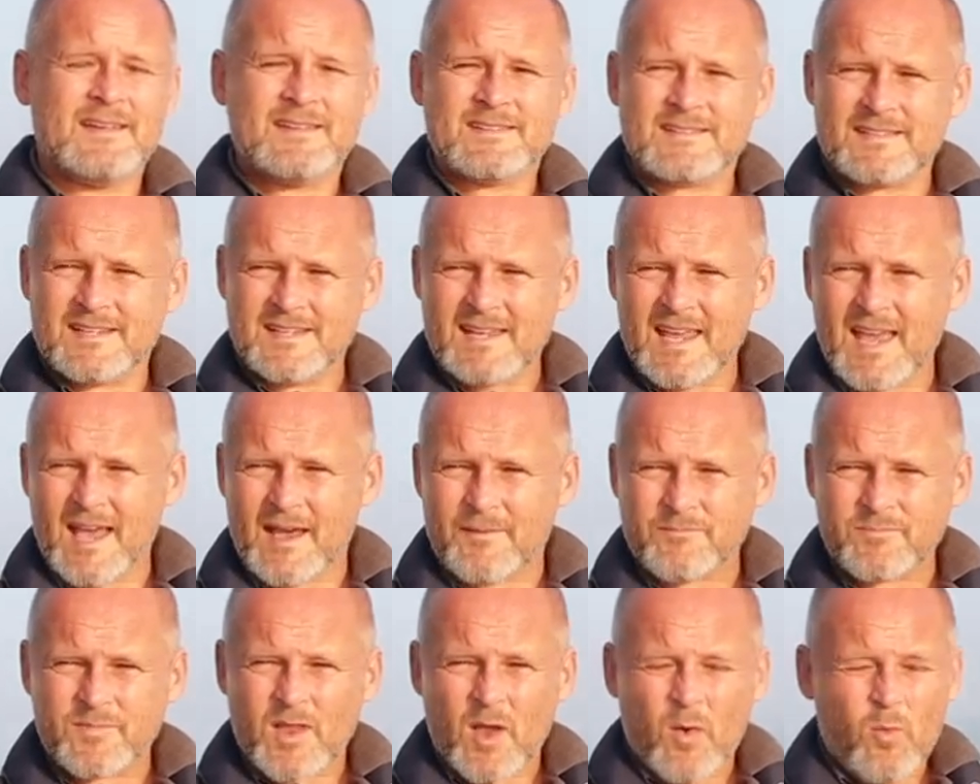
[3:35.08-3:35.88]
So yeah,
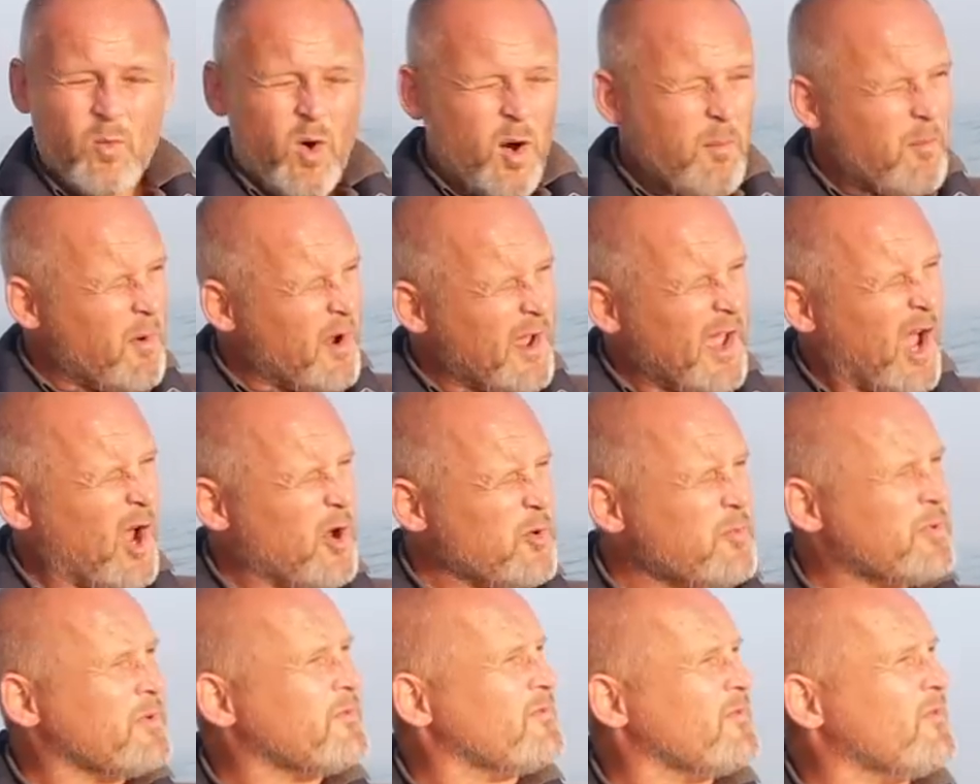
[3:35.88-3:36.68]
what am I
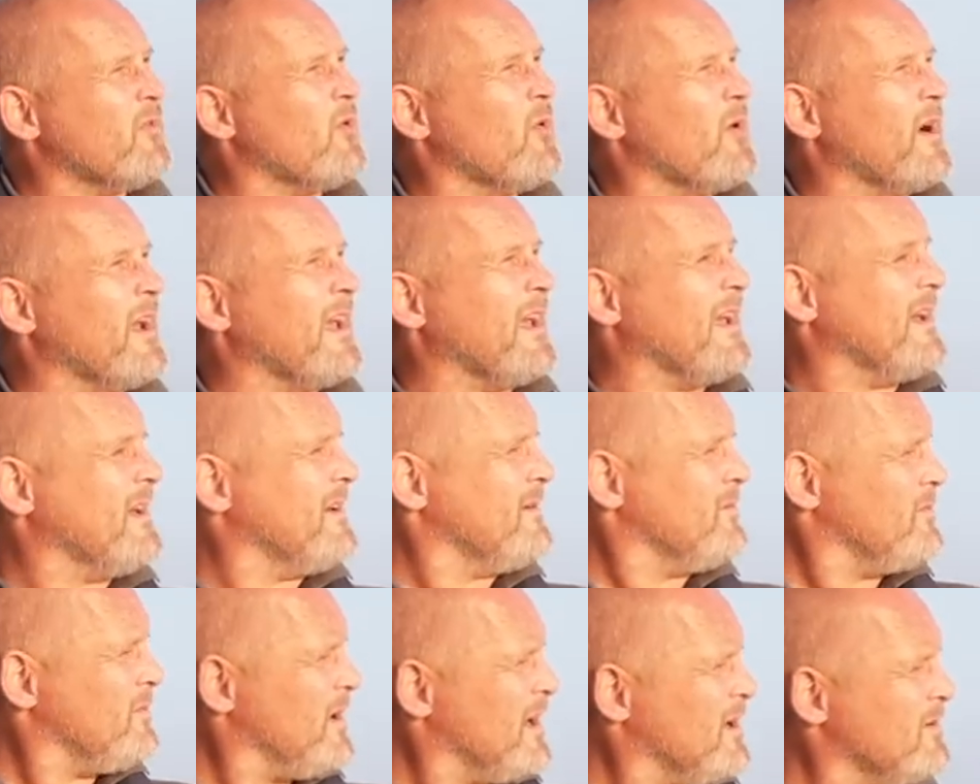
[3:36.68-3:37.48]
hoping for here?
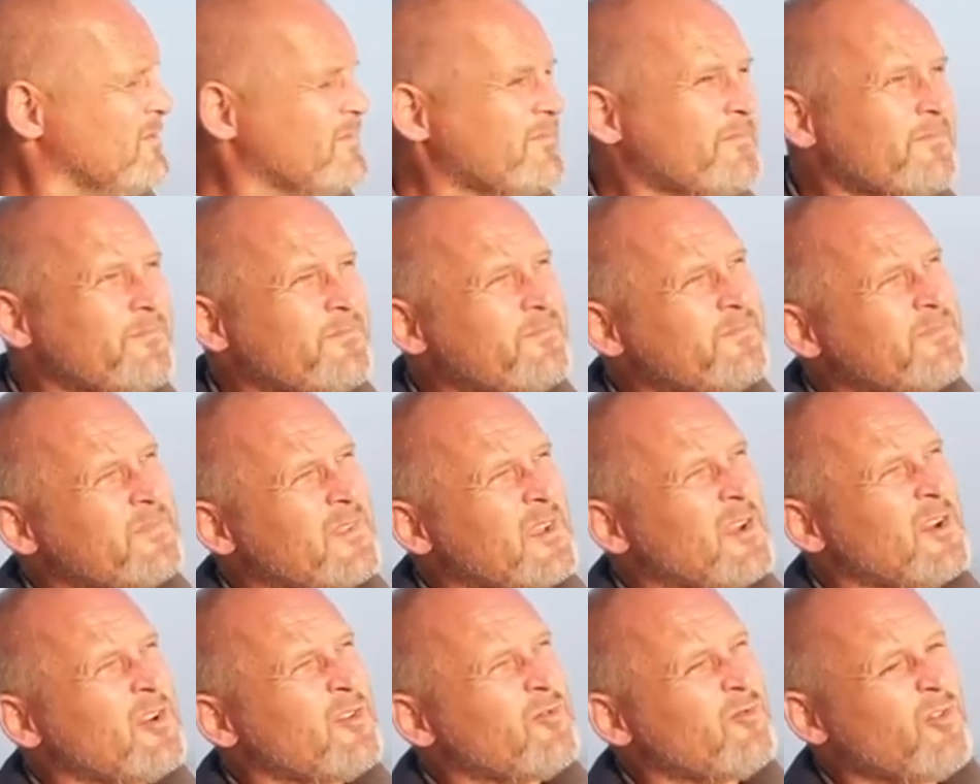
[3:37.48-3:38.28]
Well,
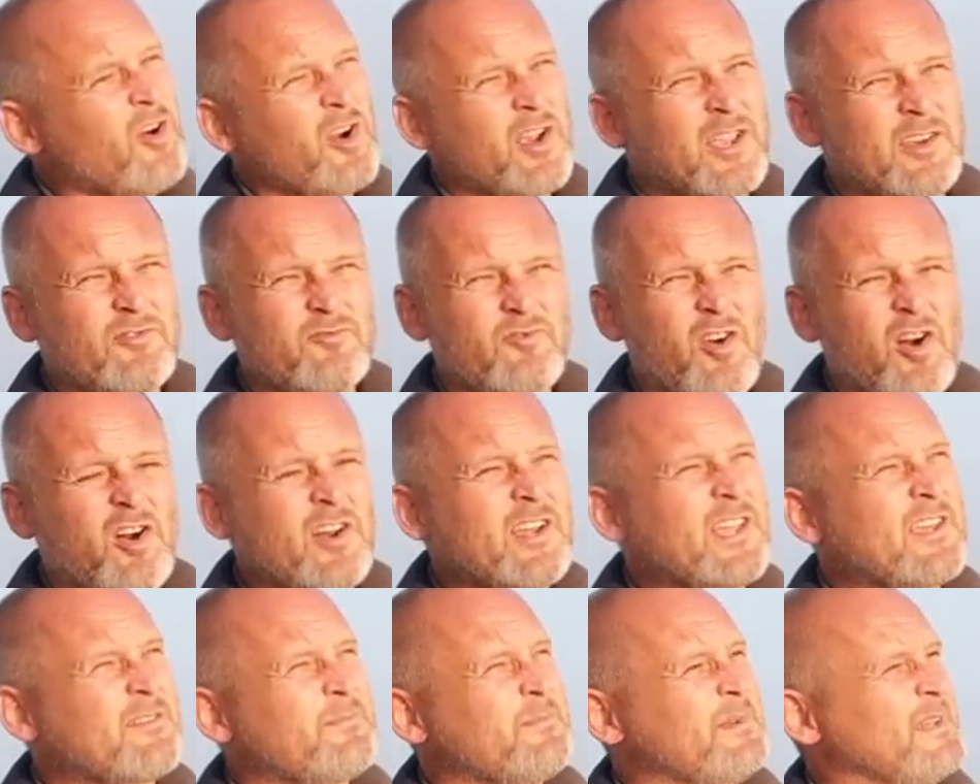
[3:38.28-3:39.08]
Rocket
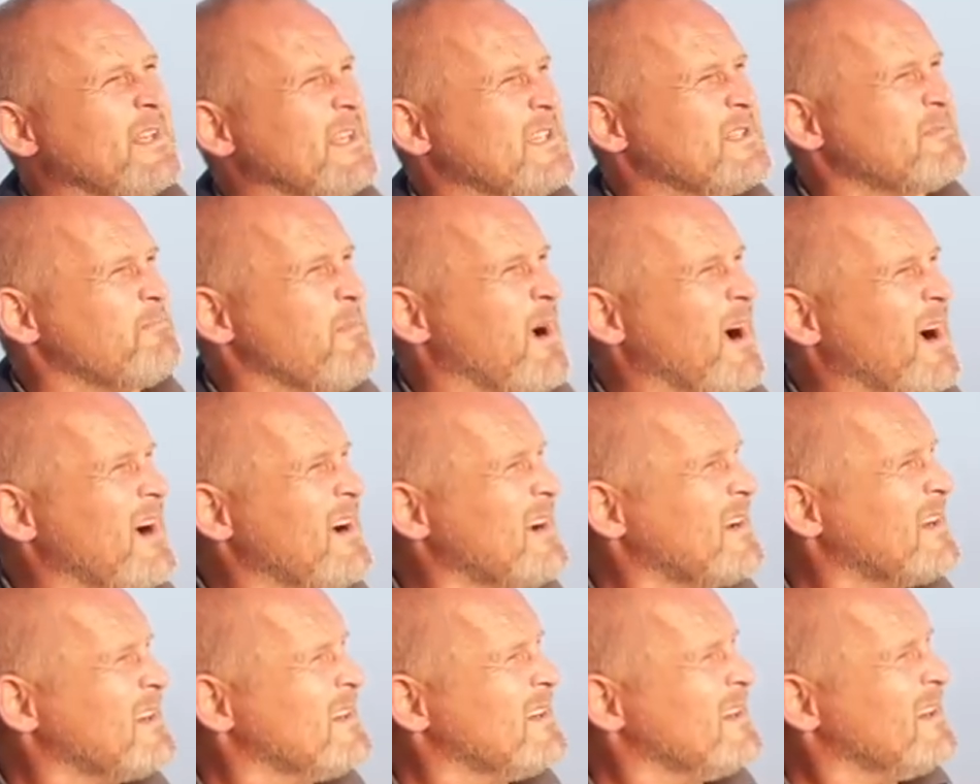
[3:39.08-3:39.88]
Ron gave me this
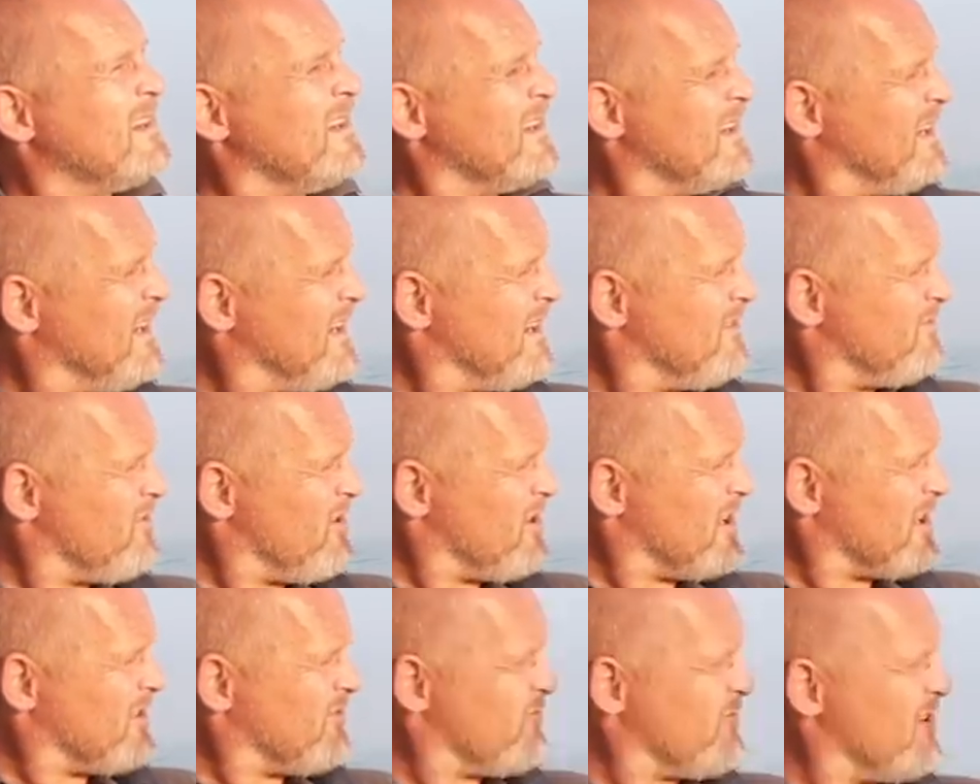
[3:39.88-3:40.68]
mark, and
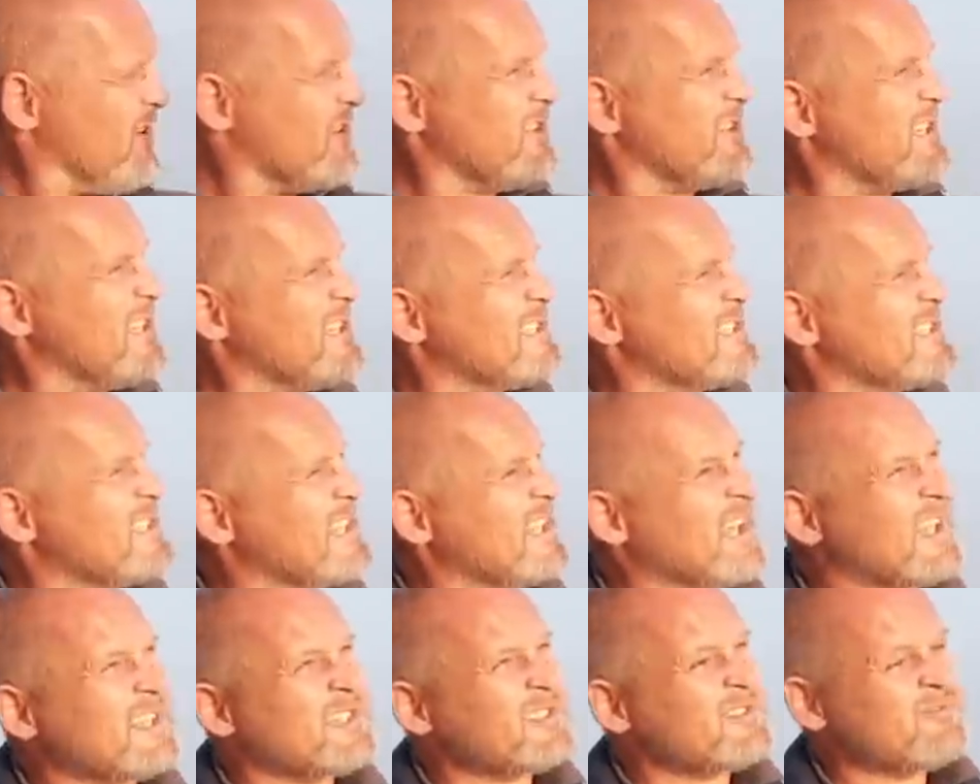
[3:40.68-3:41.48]
Rocket Ron
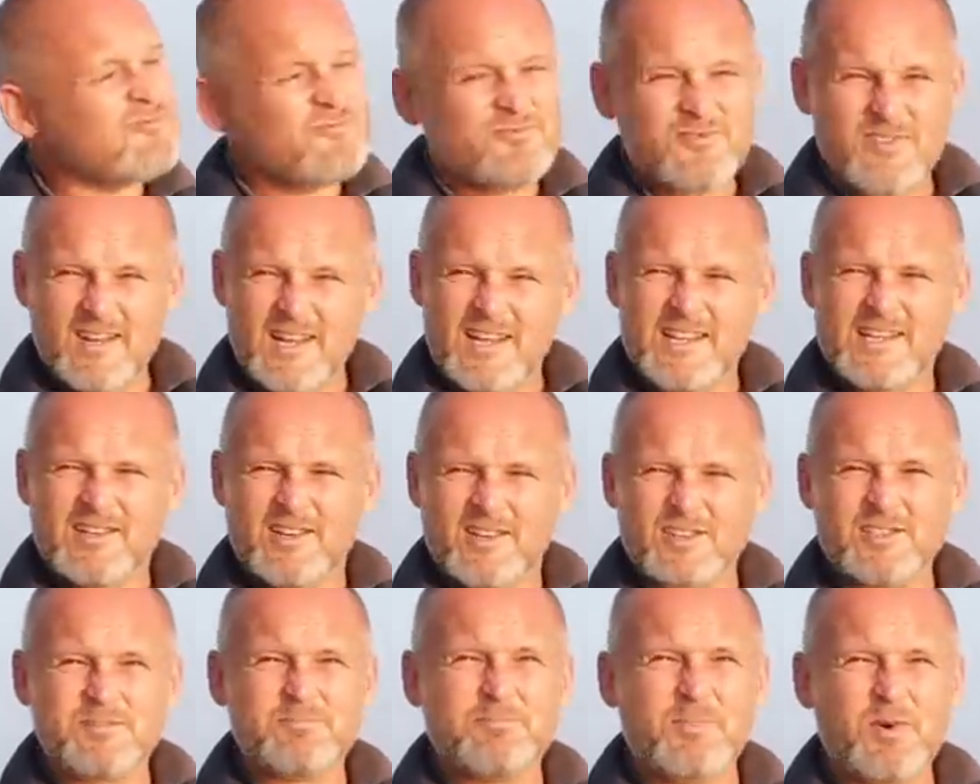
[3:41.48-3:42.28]
yesterday had some really
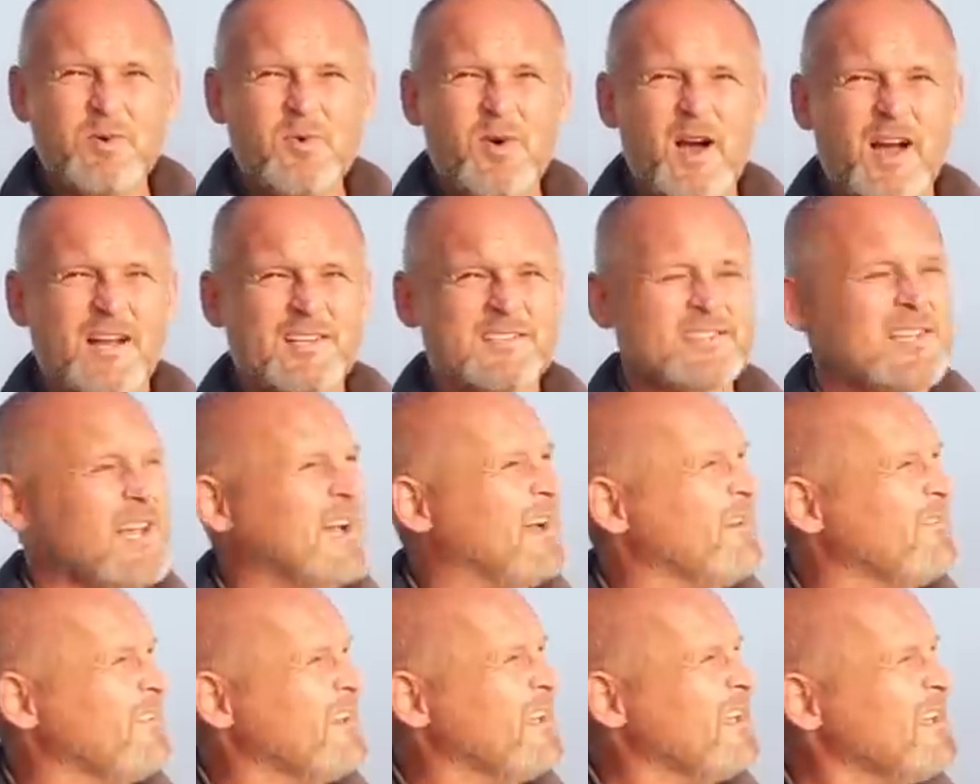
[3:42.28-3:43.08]
nice bull huss
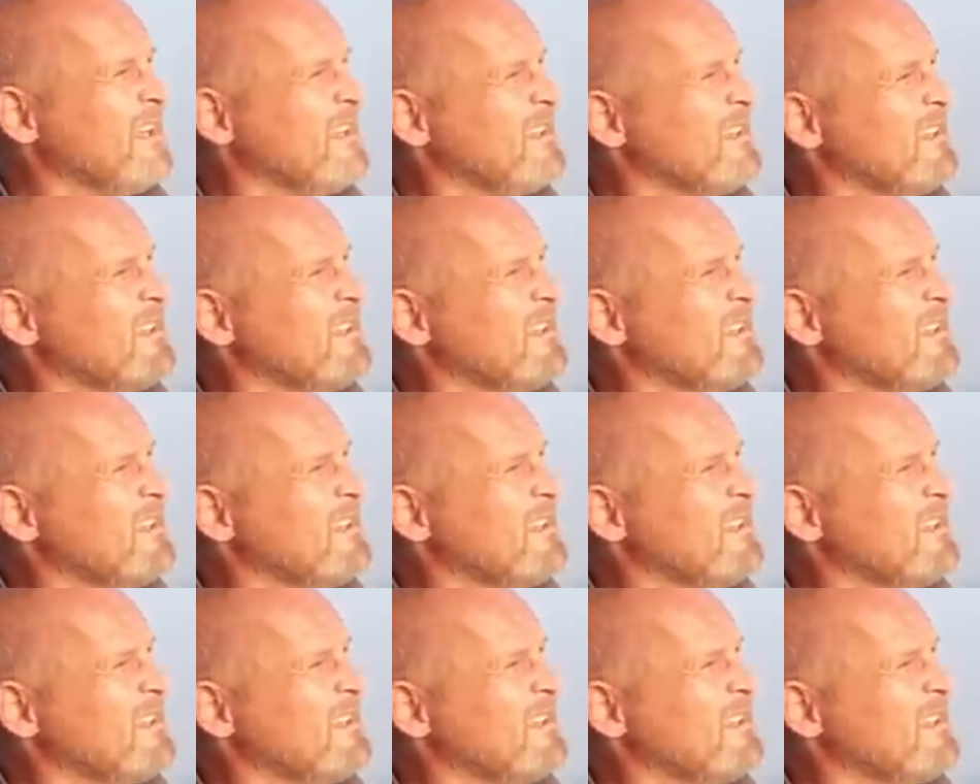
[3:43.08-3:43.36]
out of it.